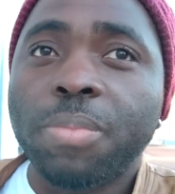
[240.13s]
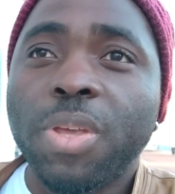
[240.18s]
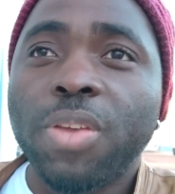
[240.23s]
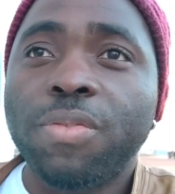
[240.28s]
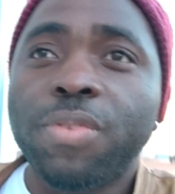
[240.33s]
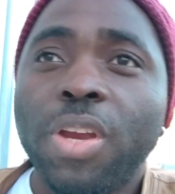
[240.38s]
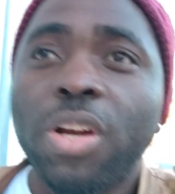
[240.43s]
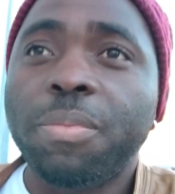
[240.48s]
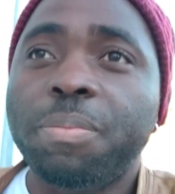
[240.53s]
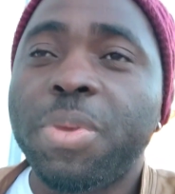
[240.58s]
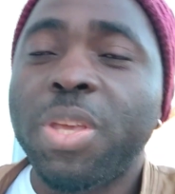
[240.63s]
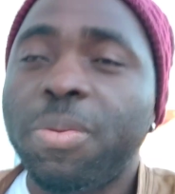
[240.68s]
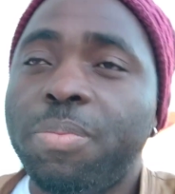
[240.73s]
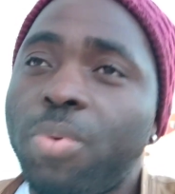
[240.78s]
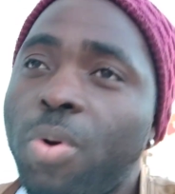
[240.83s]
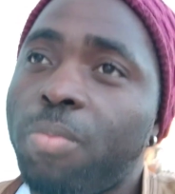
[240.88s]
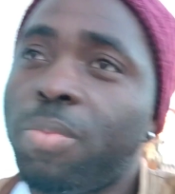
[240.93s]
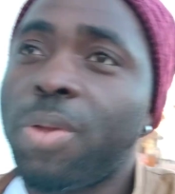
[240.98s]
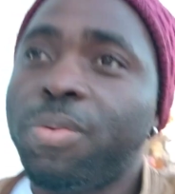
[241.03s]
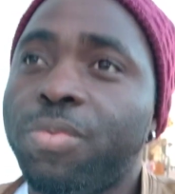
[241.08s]
be a very big
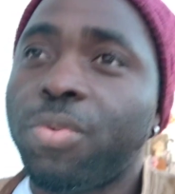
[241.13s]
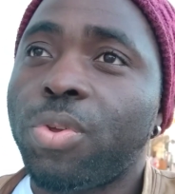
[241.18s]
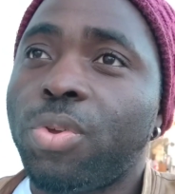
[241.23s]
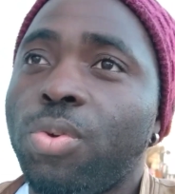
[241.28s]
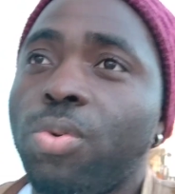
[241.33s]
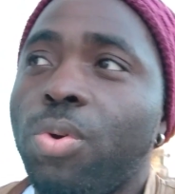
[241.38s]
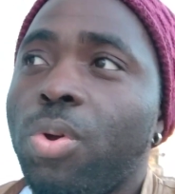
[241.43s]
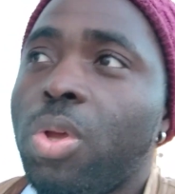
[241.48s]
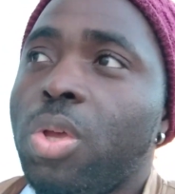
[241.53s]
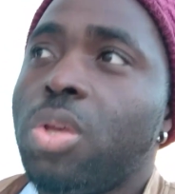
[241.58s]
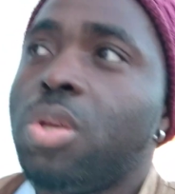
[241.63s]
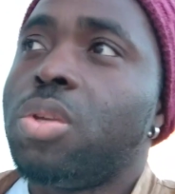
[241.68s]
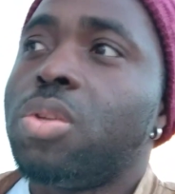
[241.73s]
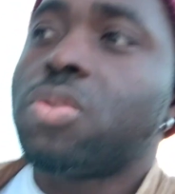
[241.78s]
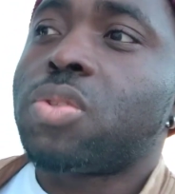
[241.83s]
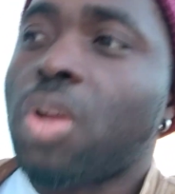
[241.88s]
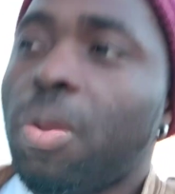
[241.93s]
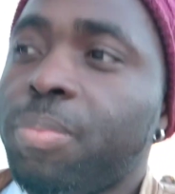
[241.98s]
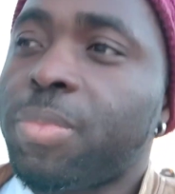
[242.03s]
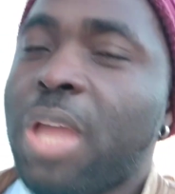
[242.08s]
problem for you.
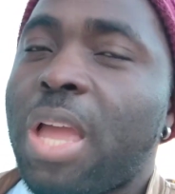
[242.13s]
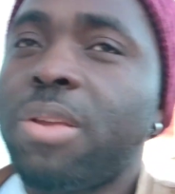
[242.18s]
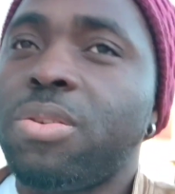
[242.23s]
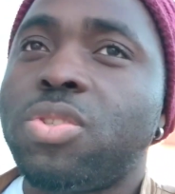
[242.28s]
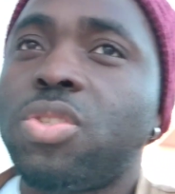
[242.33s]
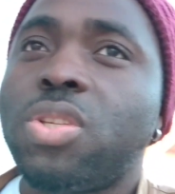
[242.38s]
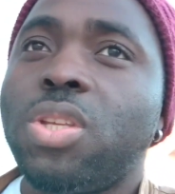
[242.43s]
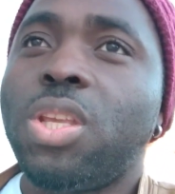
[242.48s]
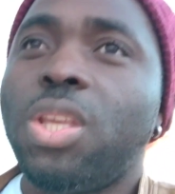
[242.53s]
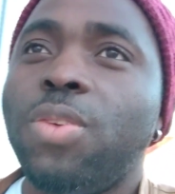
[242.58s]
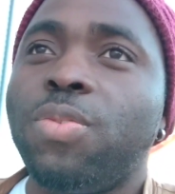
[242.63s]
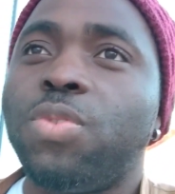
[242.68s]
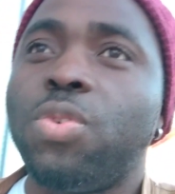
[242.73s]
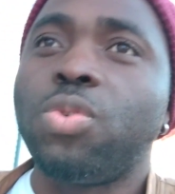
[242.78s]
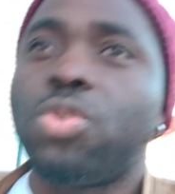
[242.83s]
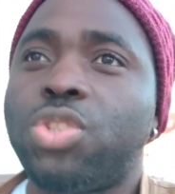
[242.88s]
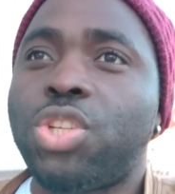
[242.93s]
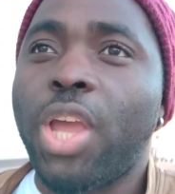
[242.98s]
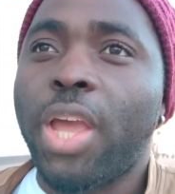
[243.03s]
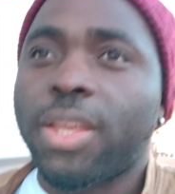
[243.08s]
Sometimes if
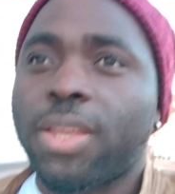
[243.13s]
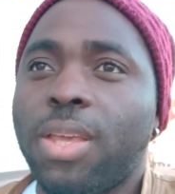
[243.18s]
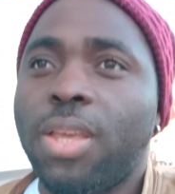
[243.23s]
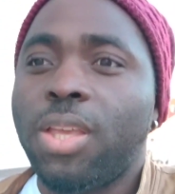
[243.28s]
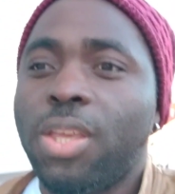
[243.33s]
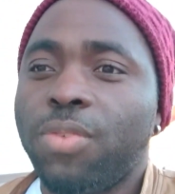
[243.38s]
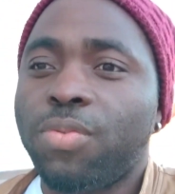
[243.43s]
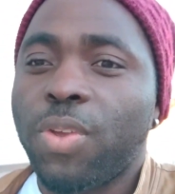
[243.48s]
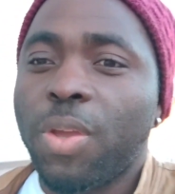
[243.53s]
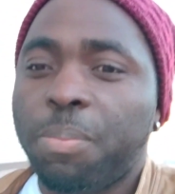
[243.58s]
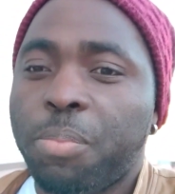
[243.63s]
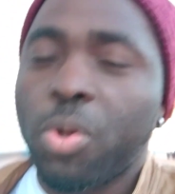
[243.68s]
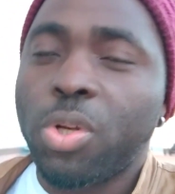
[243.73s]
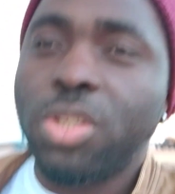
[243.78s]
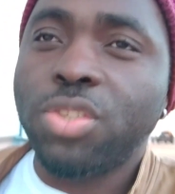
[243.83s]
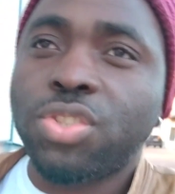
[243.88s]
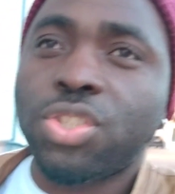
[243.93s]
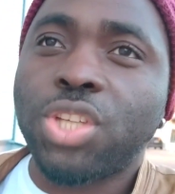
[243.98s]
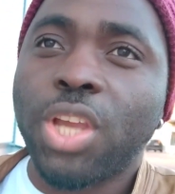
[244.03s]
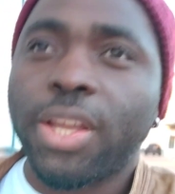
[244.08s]
a
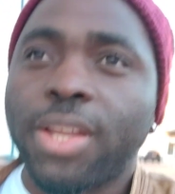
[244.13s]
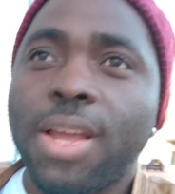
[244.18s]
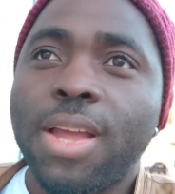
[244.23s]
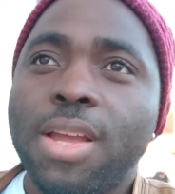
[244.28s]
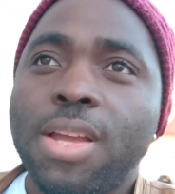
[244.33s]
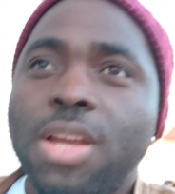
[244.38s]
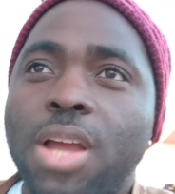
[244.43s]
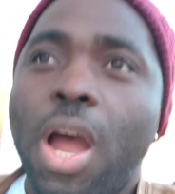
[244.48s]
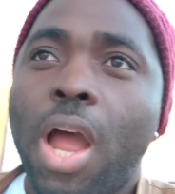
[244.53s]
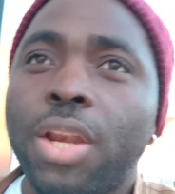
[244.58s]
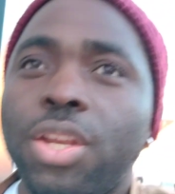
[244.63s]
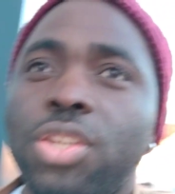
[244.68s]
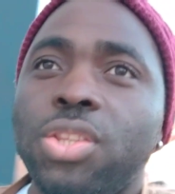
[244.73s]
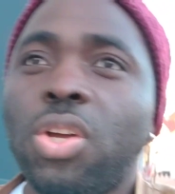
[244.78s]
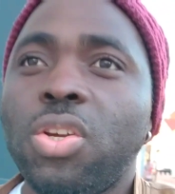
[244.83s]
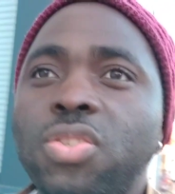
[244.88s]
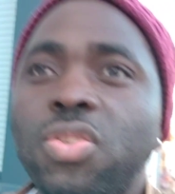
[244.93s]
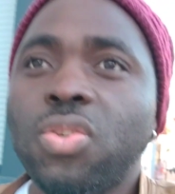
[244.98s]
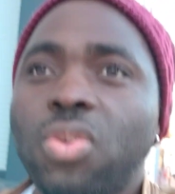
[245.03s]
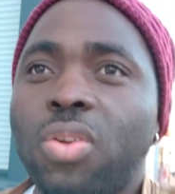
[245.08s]
police check and he
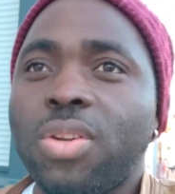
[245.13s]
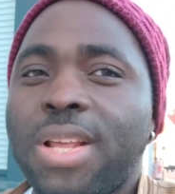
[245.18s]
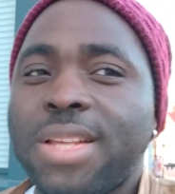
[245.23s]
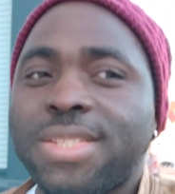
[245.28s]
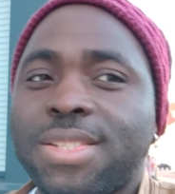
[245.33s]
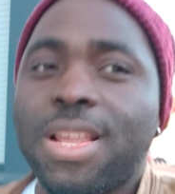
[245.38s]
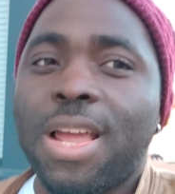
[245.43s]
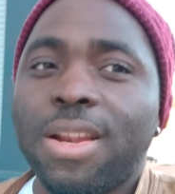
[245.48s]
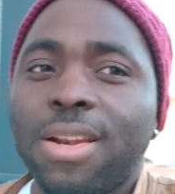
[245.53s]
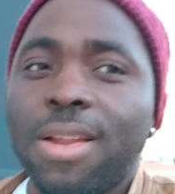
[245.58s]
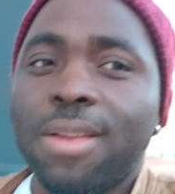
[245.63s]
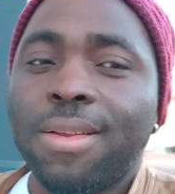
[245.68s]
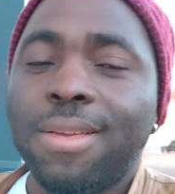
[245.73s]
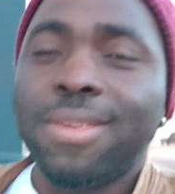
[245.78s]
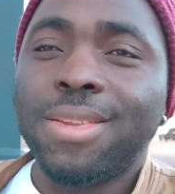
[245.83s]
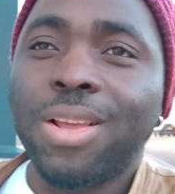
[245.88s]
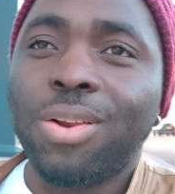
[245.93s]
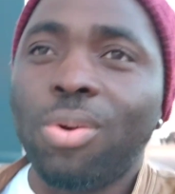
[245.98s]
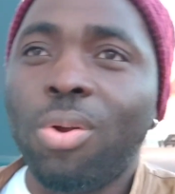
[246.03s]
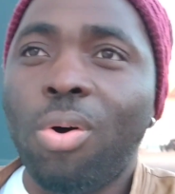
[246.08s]
doesn't understand
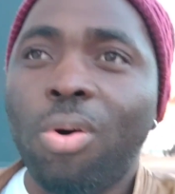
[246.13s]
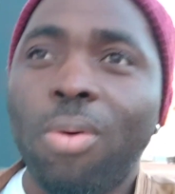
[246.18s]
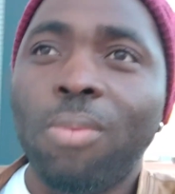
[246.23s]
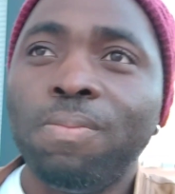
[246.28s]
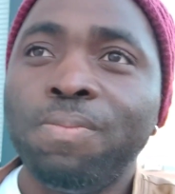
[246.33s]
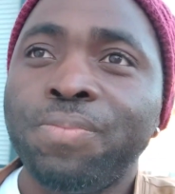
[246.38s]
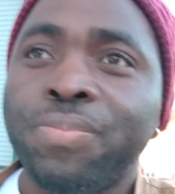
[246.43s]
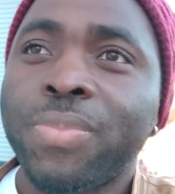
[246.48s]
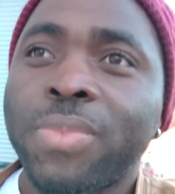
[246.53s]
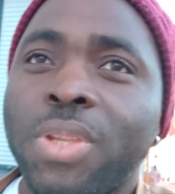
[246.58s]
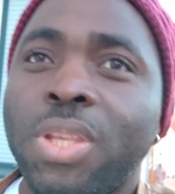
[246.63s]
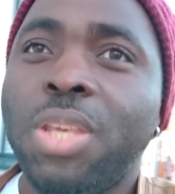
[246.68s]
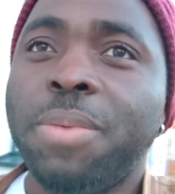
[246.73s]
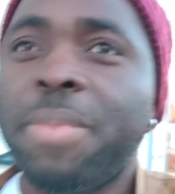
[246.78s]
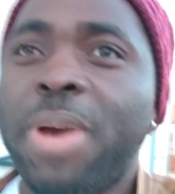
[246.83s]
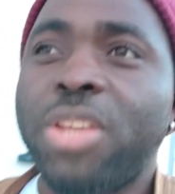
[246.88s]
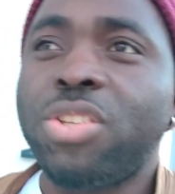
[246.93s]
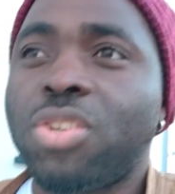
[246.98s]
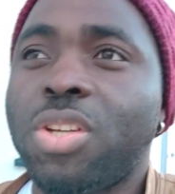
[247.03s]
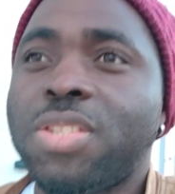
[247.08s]
the law, he
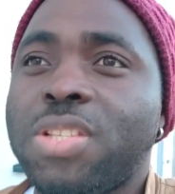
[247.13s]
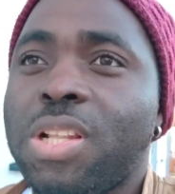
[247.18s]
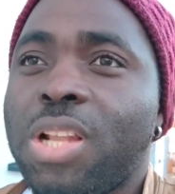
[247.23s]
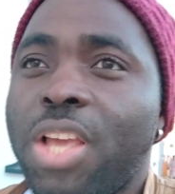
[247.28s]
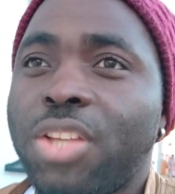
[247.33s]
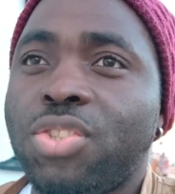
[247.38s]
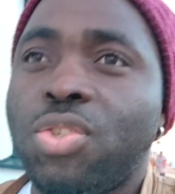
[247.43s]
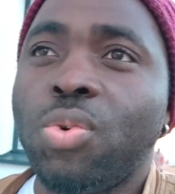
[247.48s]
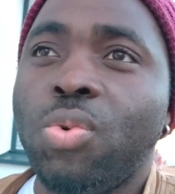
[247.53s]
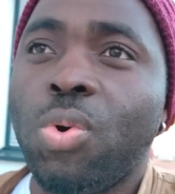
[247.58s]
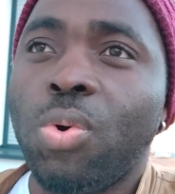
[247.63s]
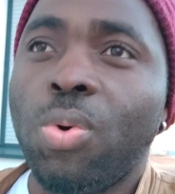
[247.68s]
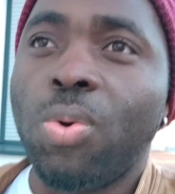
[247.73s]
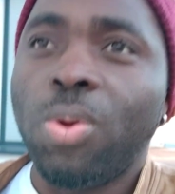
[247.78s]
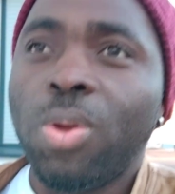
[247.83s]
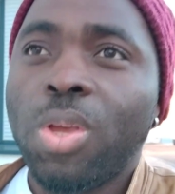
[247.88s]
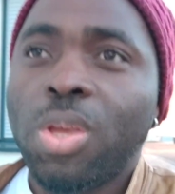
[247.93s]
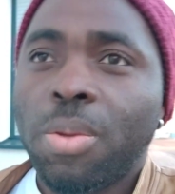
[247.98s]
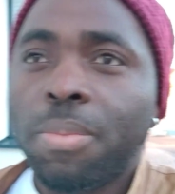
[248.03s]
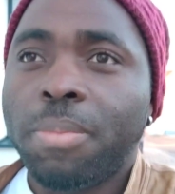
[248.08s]
might just let you go.
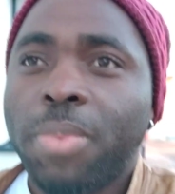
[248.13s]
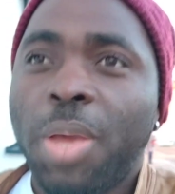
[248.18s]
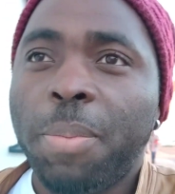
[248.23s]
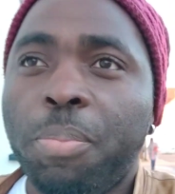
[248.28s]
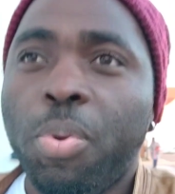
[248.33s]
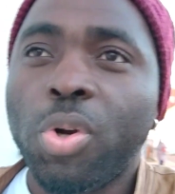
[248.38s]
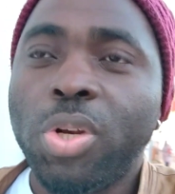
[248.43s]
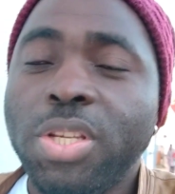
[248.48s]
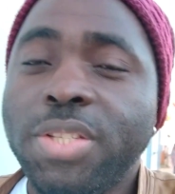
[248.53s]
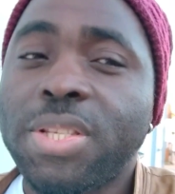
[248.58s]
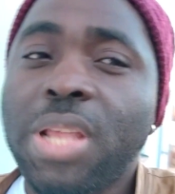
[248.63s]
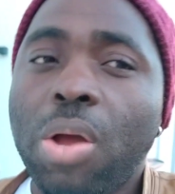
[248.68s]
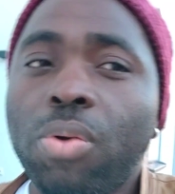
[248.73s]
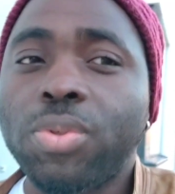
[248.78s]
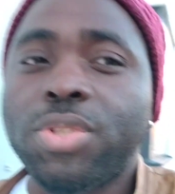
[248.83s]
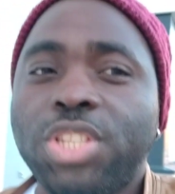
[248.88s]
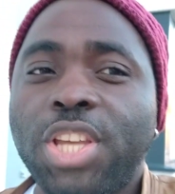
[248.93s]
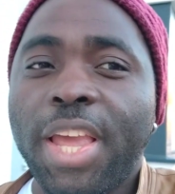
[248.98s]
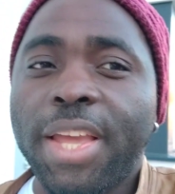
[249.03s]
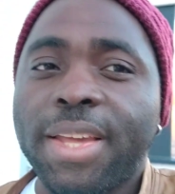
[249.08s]
A police that
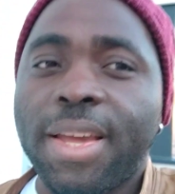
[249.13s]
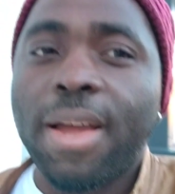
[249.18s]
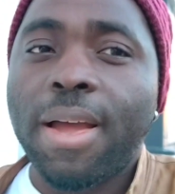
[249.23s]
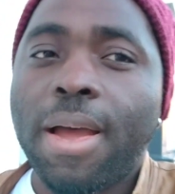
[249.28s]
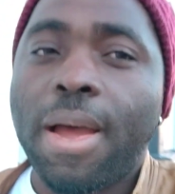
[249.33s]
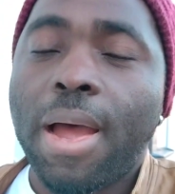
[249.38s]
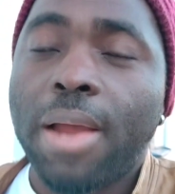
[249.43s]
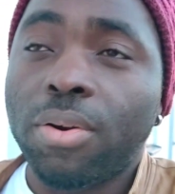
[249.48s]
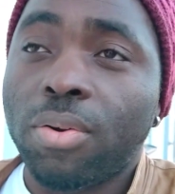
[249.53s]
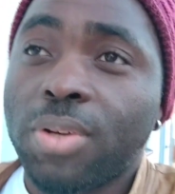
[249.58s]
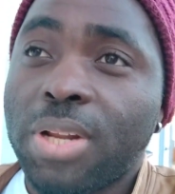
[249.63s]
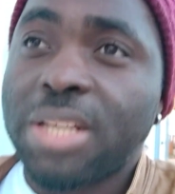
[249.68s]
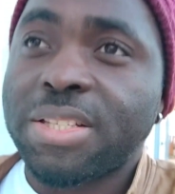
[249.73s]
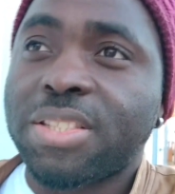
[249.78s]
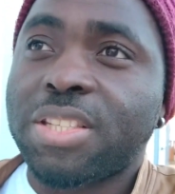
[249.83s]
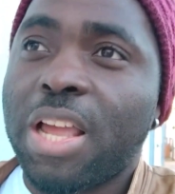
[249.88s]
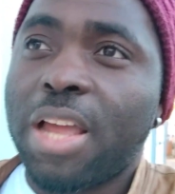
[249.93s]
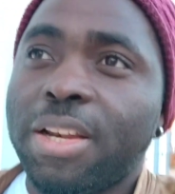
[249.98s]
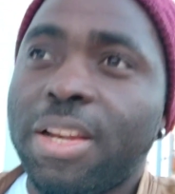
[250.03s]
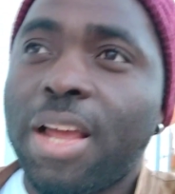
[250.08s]
will check and
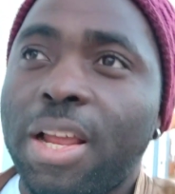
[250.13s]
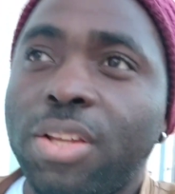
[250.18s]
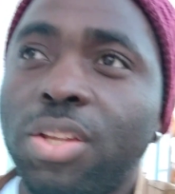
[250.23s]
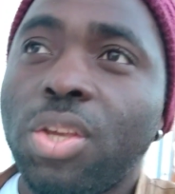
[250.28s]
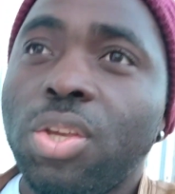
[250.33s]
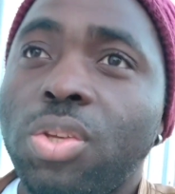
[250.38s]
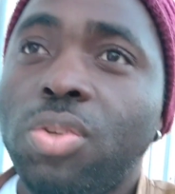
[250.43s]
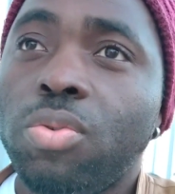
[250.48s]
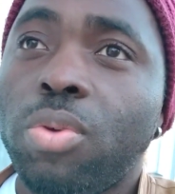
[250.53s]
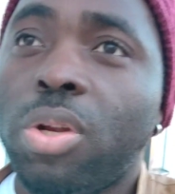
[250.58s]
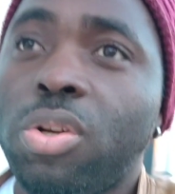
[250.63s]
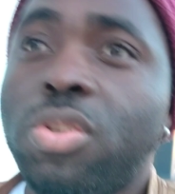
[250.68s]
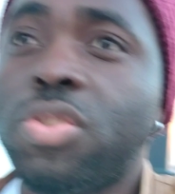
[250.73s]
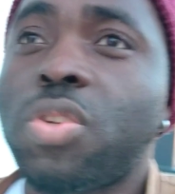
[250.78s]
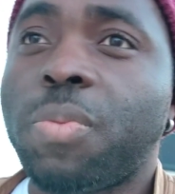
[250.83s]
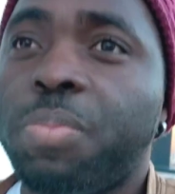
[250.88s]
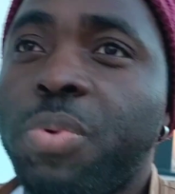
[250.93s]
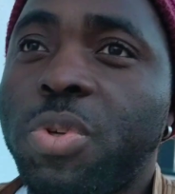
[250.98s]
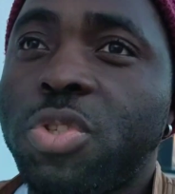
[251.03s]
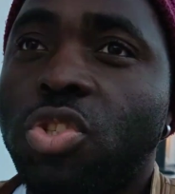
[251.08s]
understand that you're not
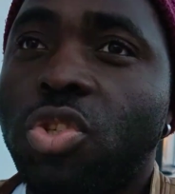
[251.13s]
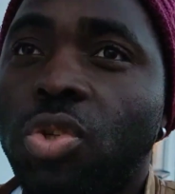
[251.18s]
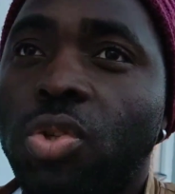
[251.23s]
supposed